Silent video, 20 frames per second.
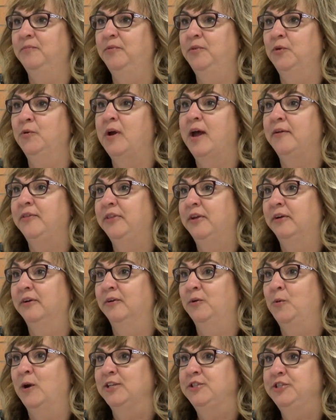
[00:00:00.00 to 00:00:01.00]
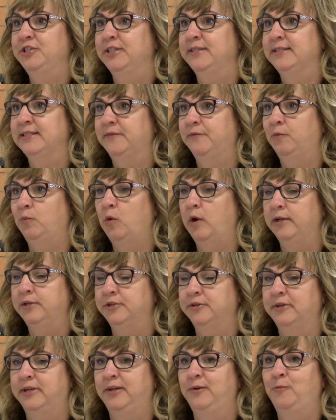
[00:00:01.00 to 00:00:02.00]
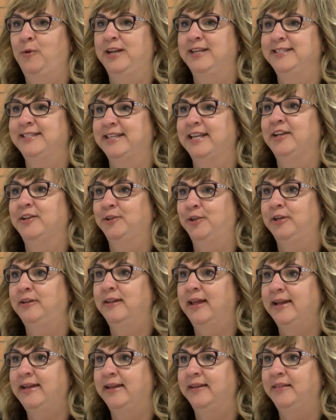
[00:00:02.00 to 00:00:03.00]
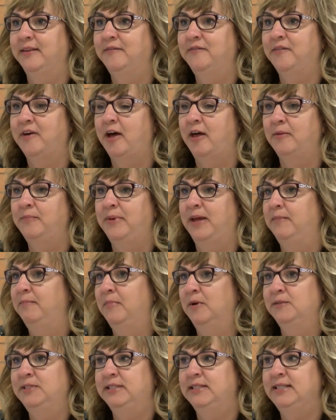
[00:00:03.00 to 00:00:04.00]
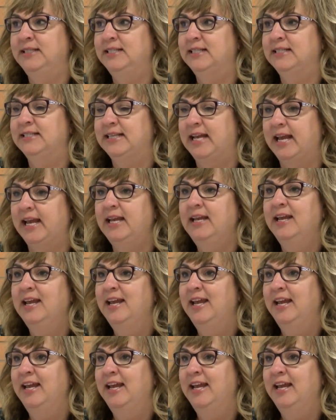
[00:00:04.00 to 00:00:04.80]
throughout their questions of wondering what it's going to look like in the fall. But mostly today,